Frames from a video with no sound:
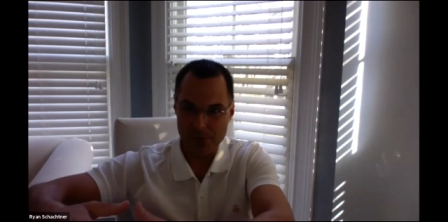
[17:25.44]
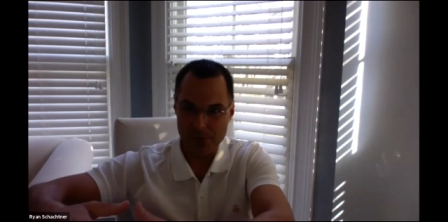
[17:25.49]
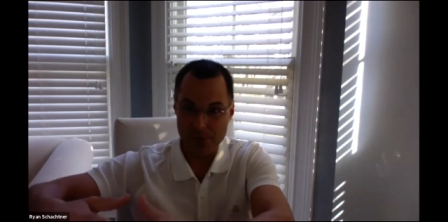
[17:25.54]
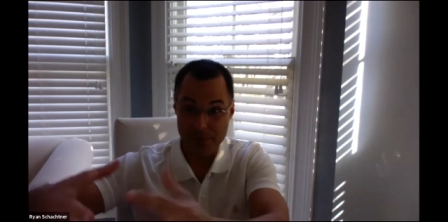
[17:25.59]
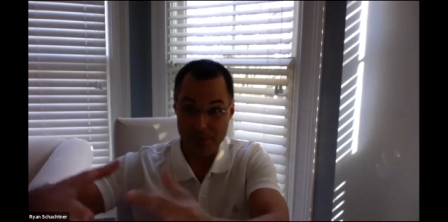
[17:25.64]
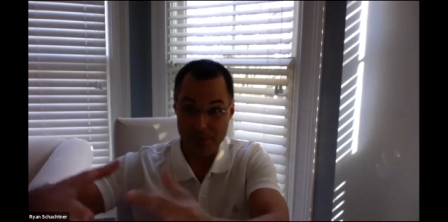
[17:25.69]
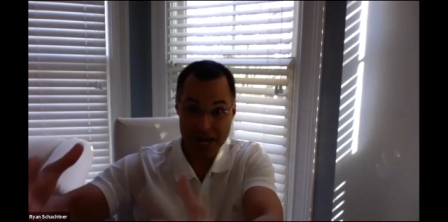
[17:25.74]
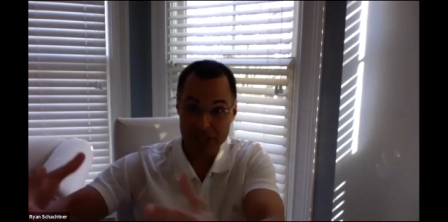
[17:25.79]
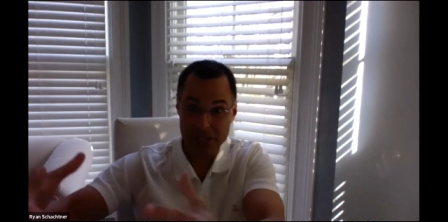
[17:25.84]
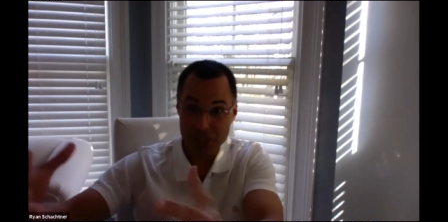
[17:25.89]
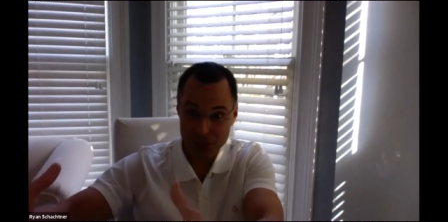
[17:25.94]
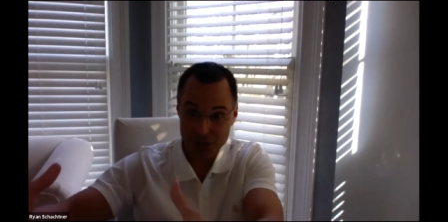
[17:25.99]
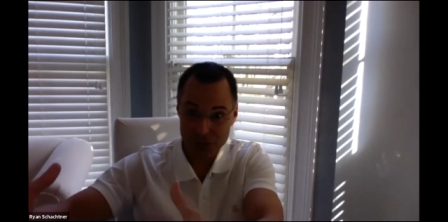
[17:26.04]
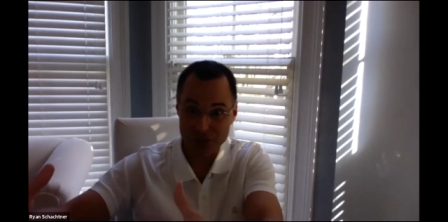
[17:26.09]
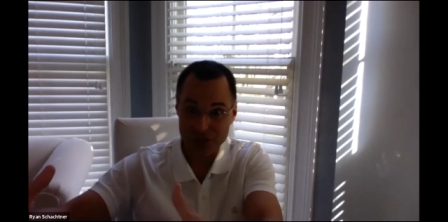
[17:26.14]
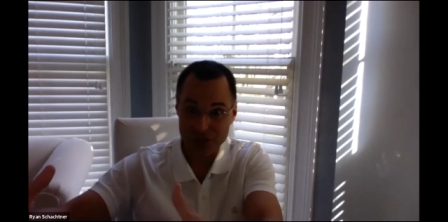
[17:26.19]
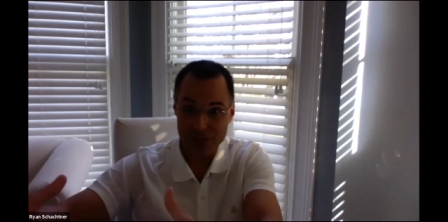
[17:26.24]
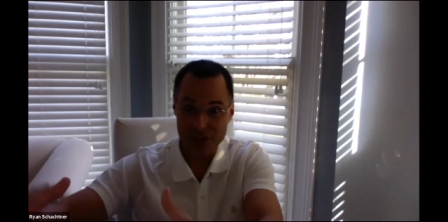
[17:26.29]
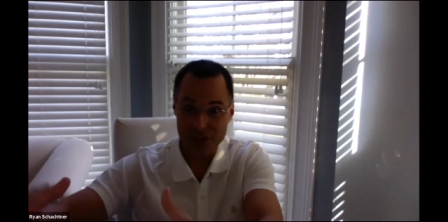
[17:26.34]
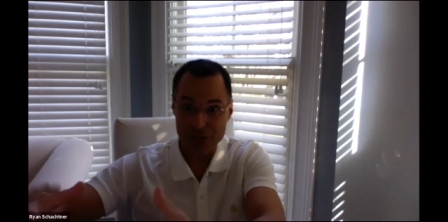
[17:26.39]

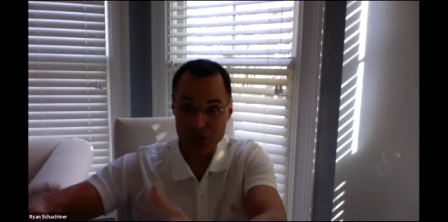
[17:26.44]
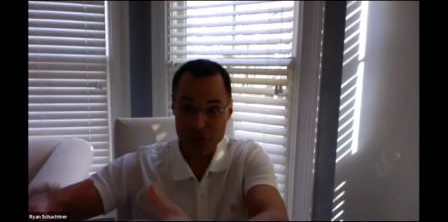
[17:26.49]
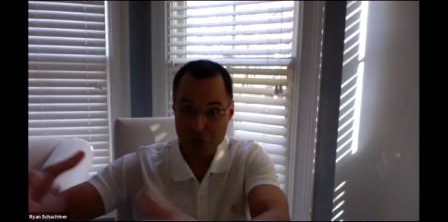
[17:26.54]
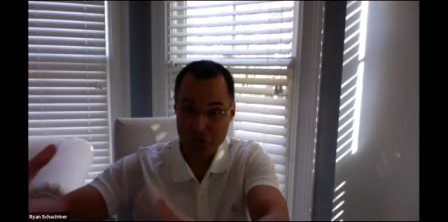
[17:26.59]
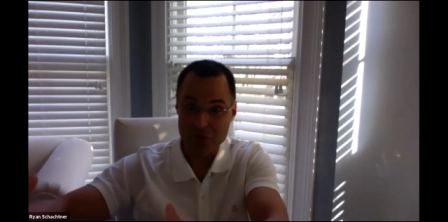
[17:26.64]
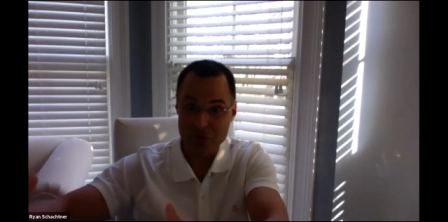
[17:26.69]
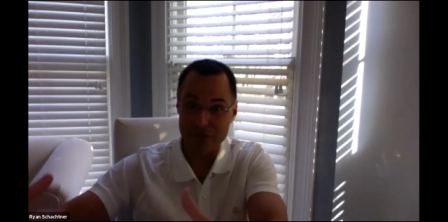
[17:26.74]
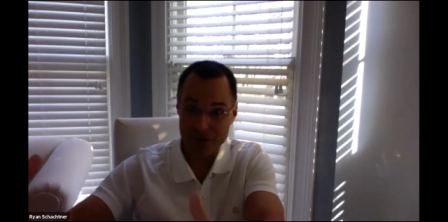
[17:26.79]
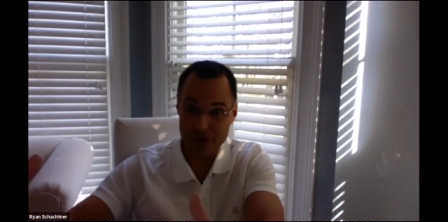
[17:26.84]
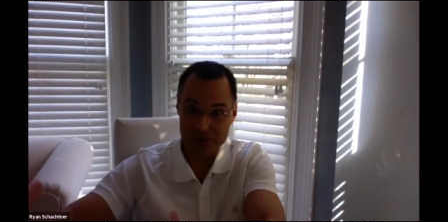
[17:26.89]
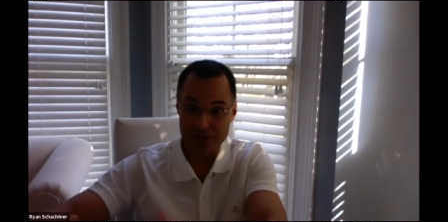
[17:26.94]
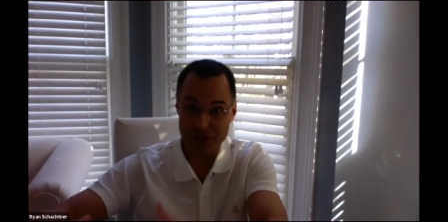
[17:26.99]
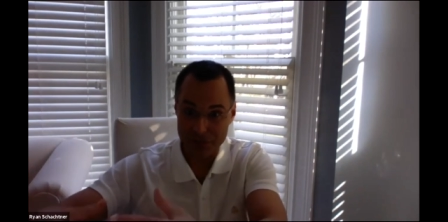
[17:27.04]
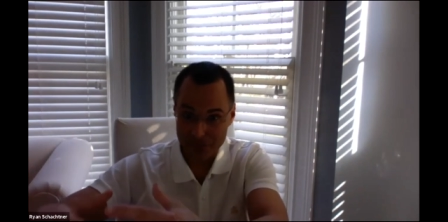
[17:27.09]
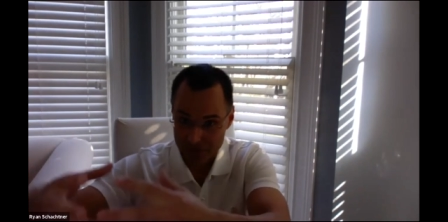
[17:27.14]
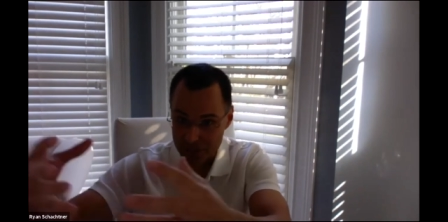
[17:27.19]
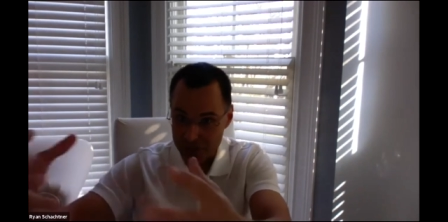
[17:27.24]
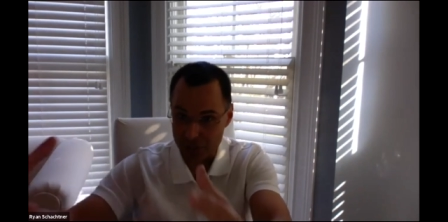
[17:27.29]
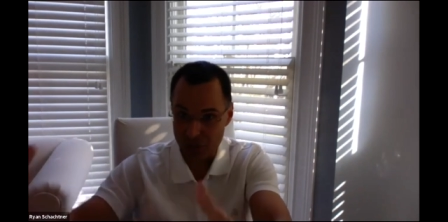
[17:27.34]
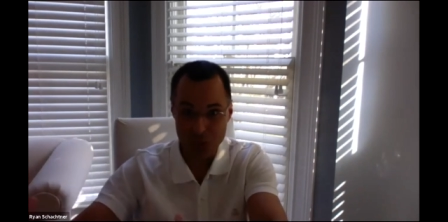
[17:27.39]
major
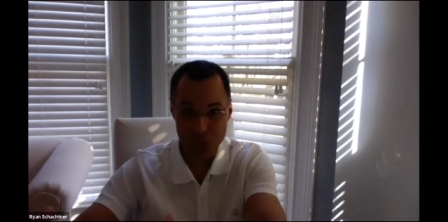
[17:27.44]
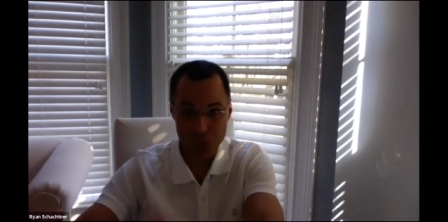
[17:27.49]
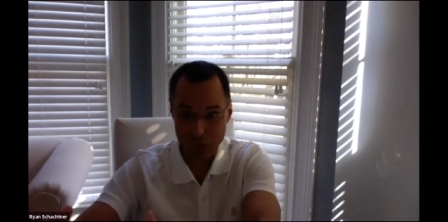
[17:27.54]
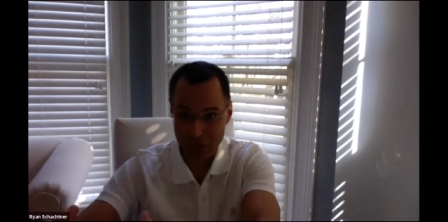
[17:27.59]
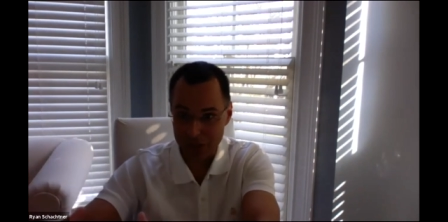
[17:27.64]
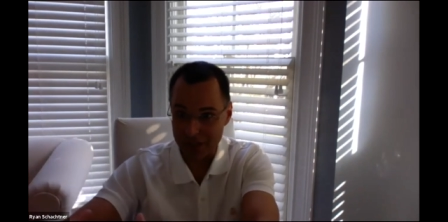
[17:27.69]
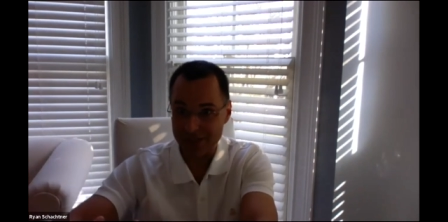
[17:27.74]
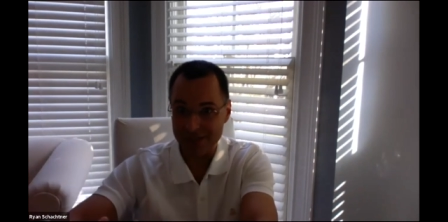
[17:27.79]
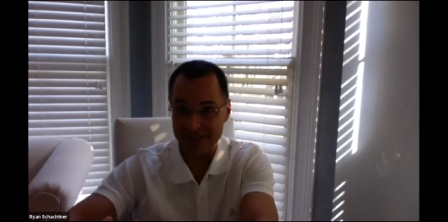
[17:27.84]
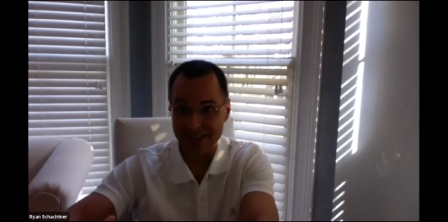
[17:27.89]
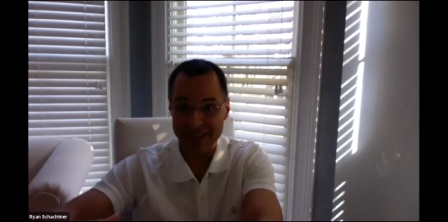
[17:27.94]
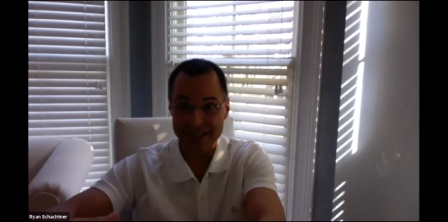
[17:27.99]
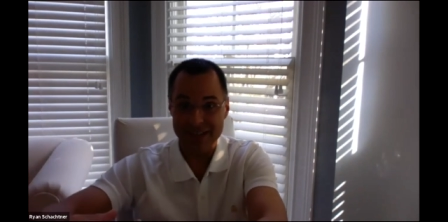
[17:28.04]
Division I